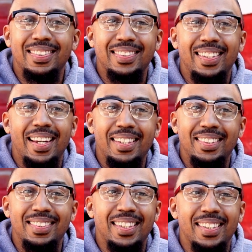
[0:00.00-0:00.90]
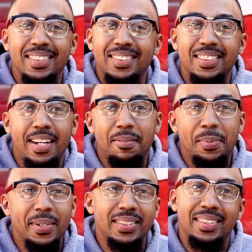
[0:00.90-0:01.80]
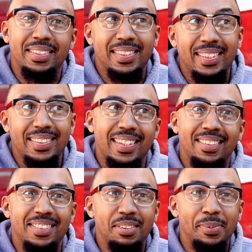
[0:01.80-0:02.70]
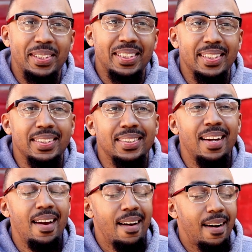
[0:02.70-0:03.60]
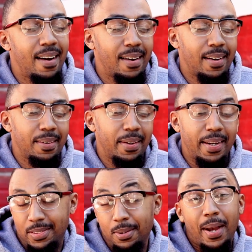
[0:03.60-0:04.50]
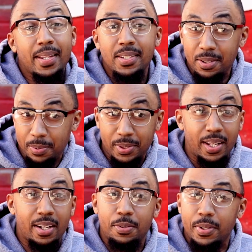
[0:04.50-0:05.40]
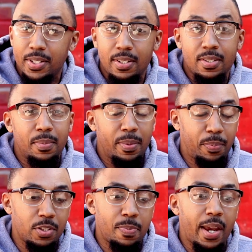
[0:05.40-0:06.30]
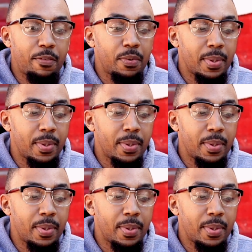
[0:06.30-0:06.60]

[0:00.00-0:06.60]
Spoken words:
gay kid is the chapter president, like, I don't know about this. And so I had to deal with a lot of criticism and pushback from